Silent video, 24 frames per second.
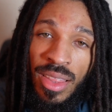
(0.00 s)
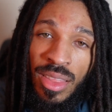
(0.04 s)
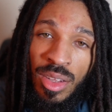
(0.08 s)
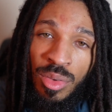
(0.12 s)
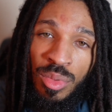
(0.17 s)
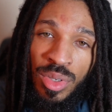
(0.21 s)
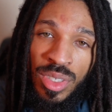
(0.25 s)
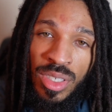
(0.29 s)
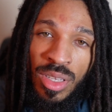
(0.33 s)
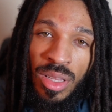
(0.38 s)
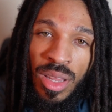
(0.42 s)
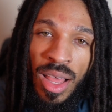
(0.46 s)
there
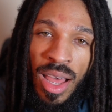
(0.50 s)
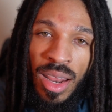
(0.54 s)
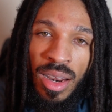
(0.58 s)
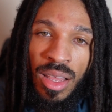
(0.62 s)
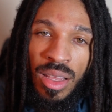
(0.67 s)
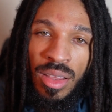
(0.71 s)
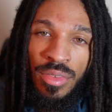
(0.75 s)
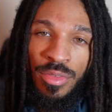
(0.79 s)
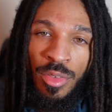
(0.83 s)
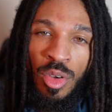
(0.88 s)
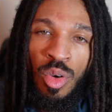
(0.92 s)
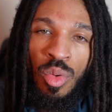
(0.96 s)
was a lot
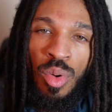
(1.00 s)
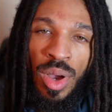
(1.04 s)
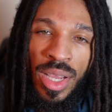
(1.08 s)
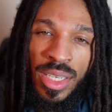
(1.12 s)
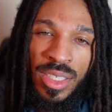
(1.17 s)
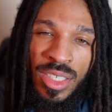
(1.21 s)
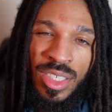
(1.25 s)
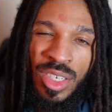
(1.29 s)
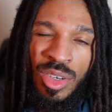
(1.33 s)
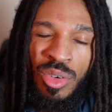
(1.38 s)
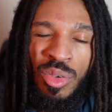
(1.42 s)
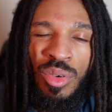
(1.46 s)
of
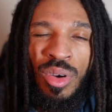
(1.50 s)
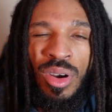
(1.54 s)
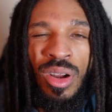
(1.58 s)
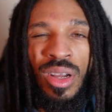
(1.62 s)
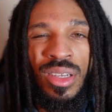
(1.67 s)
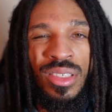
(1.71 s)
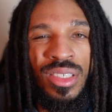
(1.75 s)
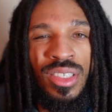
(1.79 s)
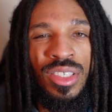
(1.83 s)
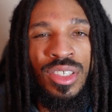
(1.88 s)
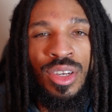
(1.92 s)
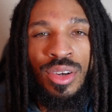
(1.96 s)
question or
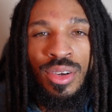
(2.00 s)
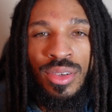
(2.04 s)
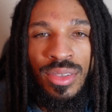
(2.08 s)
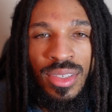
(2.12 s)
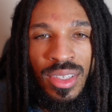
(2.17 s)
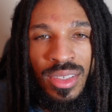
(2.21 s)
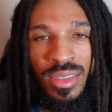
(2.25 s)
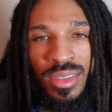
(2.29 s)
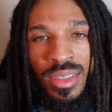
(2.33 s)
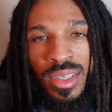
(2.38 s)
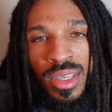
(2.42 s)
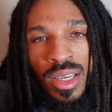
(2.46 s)

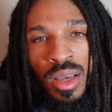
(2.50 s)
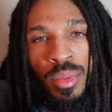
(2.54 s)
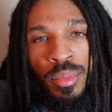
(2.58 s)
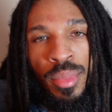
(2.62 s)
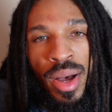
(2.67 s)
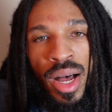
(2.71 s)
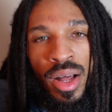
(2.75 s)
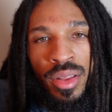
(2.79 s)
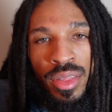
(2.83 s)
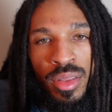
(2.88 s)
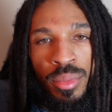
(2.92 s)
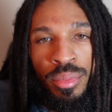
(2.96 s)
uncertainty
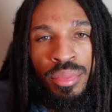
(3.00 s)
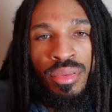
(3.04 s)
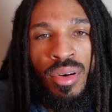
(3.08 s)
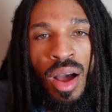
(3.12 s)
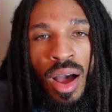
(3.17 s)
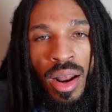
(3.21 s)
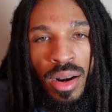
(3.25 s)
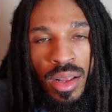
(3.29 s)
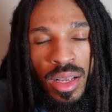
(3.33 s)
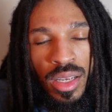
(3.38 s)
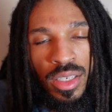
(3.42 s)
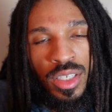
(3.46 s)
about the
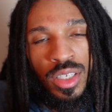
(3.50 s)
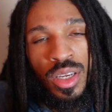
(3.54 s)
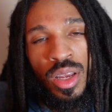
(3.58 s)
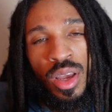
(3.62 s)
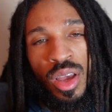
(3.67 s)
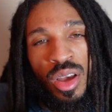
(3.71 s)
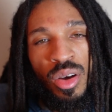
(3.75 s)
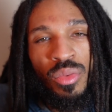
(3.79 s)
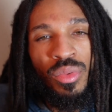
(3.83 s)
products,